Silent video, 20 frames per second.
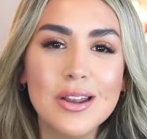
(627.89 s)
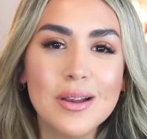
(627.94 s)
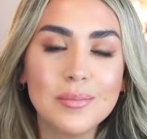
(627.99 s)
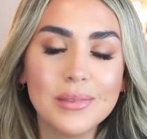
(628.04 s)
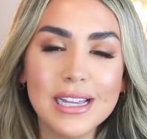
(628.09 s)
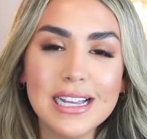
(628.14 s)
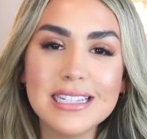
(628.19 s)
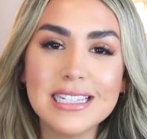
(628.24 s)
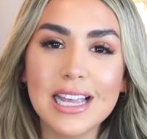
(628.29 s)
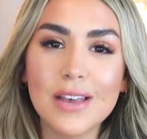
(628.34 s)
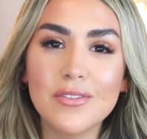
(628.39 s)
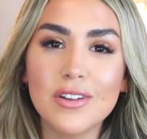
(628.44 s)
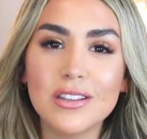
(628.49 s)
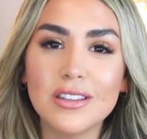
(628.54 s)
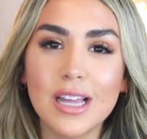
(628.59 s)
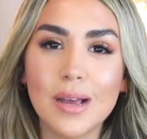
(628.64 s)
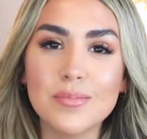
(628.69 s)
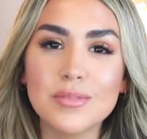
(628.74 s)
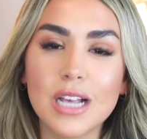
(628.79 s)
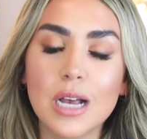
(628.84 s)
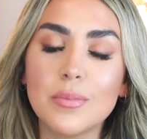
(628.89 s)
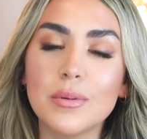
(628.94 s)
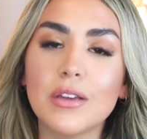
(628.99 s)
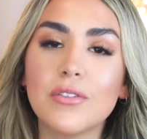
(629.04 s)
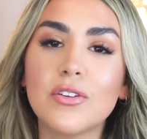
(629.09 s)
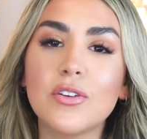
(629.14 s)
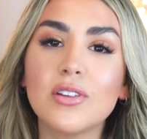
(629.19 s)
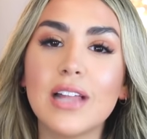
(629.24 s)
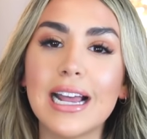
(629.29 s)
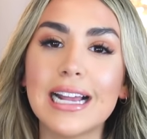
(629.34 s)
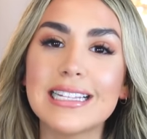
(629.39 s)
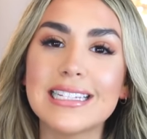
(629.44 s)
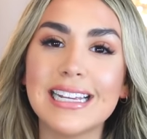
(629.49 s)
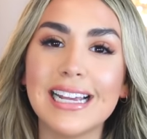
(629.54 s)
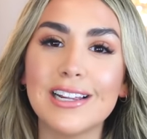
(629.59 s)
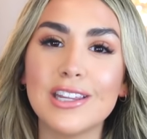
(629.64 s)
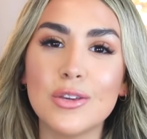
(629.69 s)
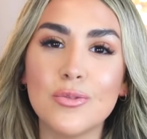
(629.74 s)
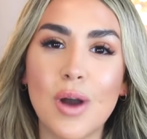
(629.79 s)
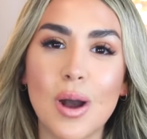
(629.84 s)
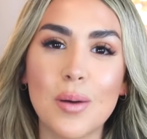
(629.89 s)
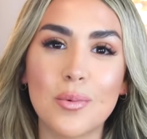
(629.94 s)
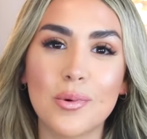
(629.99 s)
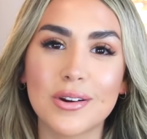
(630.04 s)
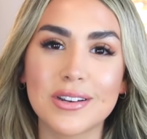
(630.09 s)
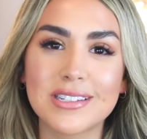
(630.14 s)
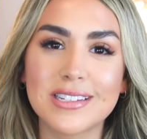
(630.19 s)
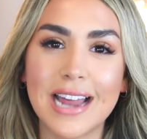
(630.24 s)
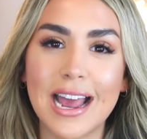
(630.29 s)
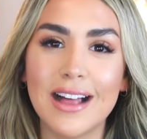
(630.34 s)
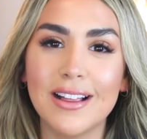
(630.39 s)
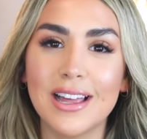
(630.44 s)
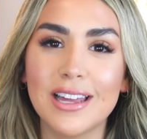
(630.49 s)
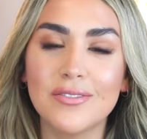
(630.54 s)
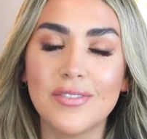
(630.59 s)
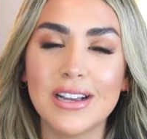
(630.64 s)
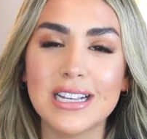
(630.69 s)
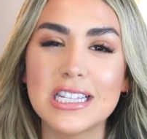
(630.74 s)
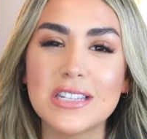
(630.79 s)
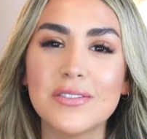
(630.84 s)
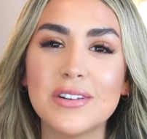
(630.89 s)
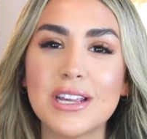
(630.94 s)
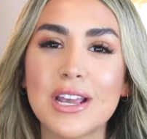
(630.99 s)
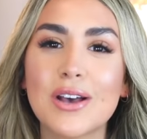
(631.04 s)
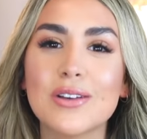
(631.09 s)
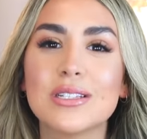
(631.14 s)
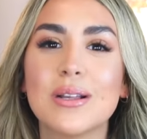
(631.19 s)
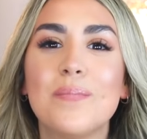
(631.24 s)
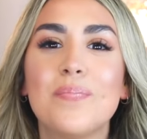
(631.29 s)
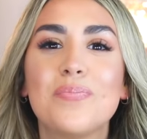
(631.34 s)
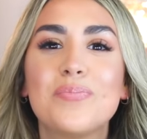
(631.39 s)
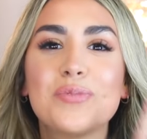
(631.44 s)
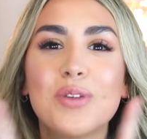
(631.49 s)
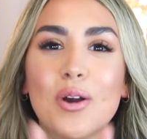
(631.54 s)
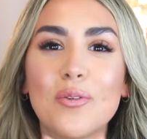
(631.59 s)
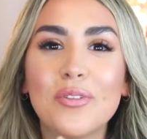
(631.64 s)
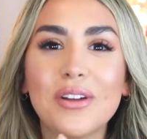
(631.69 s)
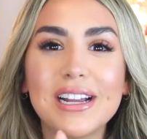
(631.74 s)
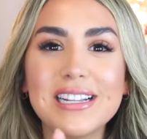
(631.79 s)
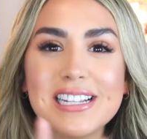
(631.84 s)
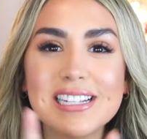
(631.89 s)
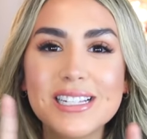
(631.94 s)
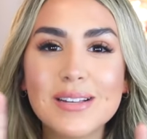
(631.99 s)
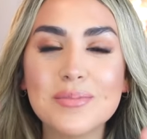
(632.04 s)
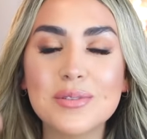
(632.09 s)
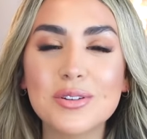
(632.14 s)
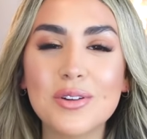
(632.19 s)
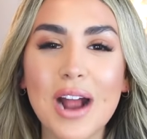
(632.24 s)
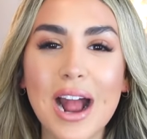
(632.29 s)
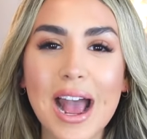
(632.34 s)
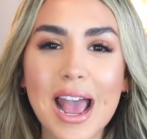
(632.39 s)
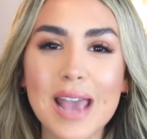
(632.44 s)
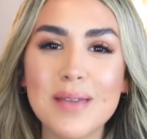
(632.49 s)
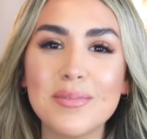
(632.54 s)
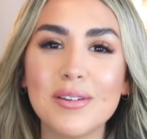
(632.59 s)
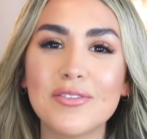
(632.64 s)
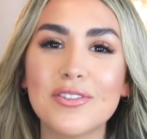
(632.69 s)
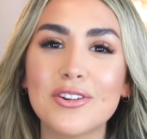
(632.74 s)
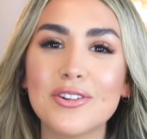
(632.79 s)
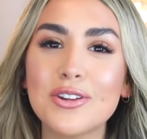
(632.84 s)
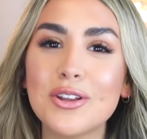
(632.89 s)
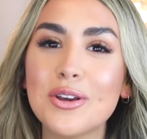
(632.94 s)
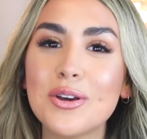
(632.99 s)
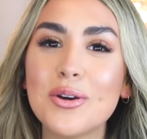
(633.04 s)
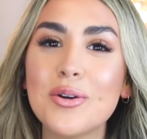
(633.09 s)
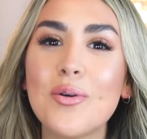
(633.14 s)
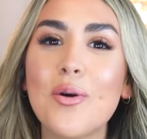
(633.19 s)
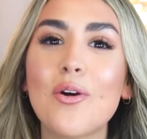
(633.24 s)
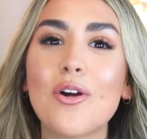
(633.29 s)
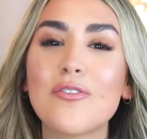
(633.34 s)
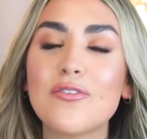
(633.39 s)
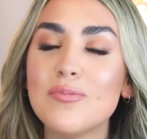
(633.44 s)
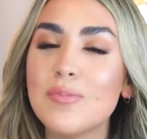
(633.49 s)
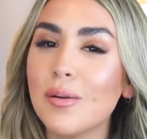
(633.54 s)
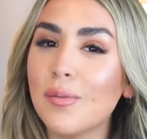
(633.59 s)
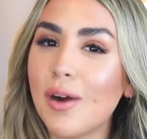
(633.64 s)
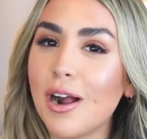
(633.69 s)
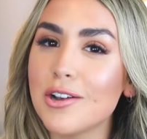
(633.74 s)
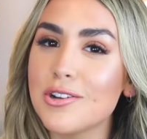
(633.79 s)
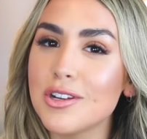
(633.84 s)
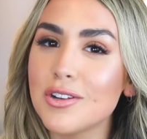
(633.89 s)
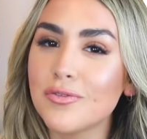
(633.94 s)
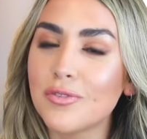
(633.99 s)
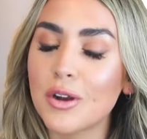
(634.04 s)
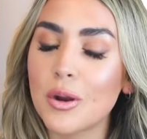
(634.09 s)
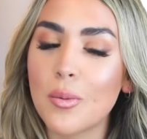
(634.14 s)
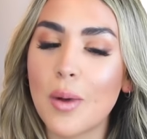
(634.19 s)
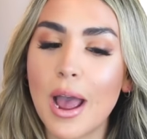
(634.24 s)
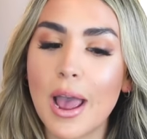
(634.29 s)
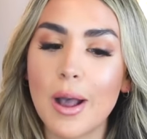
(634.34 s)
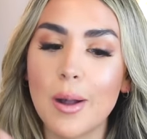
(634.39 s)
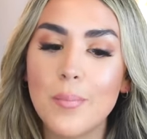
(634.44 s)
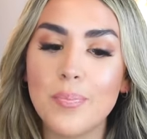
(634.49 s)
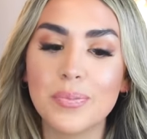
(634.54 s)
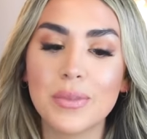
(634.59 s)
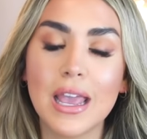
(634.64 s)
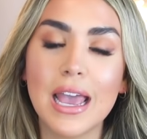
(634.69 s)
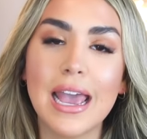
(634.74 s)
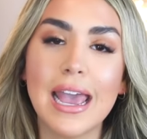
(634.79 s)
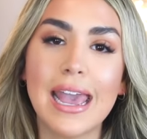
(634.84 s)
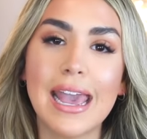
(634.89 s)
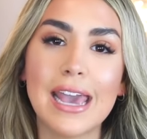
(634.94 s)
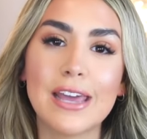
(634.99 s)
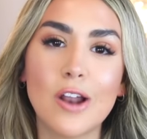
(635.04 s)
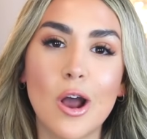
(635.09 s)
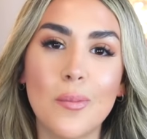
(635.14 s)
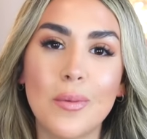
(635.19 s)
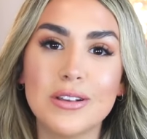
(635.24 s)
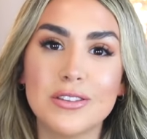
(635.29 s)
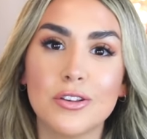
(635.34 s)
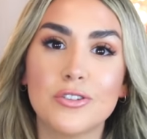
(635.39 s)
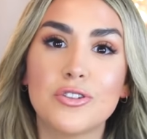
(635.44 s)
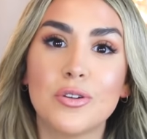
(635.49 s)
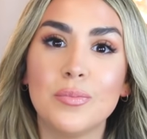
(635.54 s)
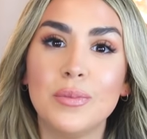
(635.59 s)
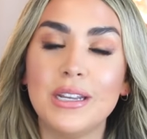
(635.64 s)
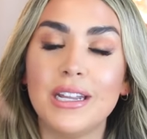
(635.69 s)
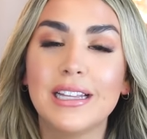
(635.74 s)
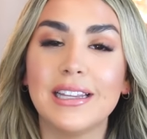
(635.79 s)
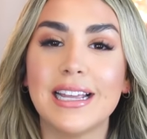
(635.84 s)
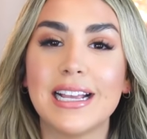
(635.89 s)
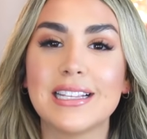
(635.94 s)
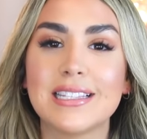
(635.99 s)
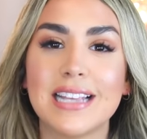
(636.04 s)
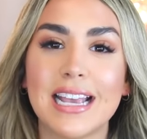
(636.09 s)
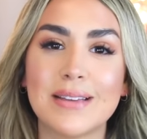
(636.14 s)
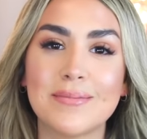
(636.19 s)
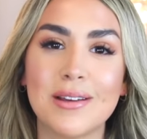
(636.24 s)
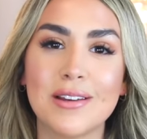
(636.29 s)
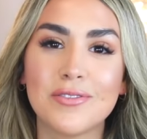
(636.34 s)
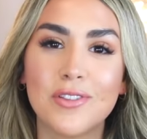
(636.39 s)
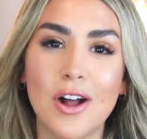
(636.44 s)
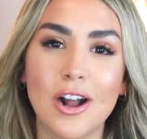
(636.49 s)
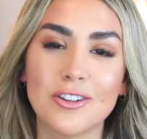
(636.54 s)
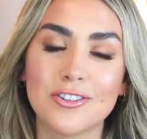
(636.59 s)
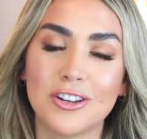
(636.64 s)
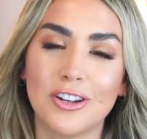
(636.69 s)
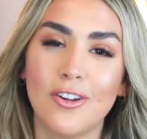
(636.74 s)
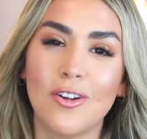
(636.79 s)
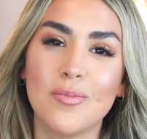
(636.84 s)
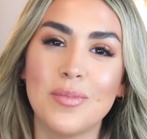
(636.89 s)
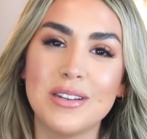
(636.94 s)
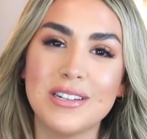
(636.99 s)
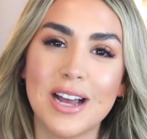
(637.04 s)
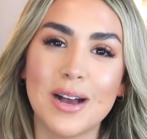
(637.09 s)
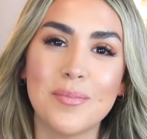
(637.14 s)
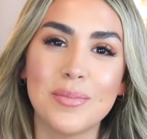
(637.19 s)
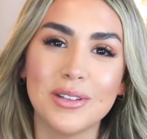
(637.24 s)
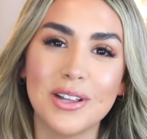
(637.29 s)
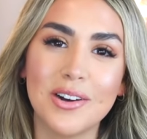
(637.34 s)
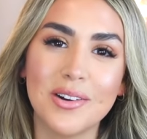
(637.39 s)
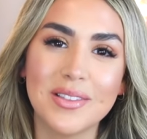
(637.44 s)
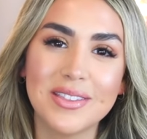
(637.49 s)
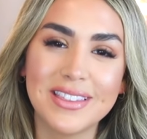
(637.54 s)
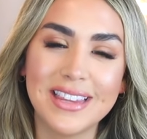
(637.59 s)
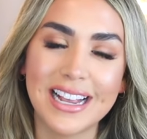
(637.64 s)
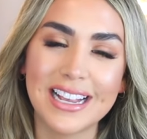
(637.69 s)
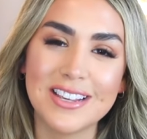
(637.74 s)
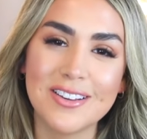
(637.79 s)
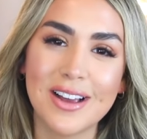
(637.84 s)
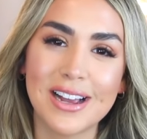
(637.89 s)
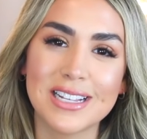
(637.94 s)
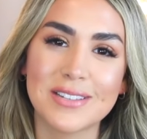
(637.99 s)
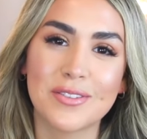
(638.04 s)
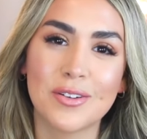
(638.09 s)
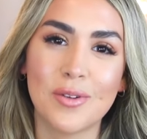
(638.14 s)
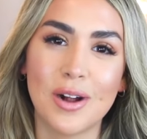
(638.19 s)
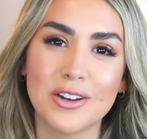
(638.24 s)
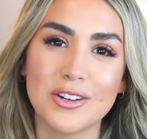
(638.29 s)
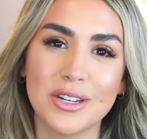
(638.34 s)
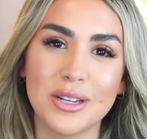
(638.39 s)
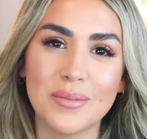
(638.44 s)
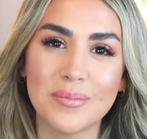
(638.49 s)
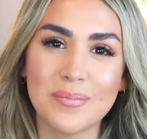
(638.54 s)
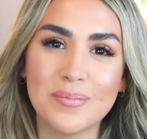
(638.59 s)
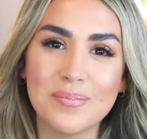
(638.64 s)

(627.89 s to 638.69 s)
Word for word: Please give it a thumbs up if you liked it and you want more style advice videos. Don't forget to subscribe if you're new or if you've been watching for a while, and all my social media links and my vlog channel will be down below. Thanks you guys for watching.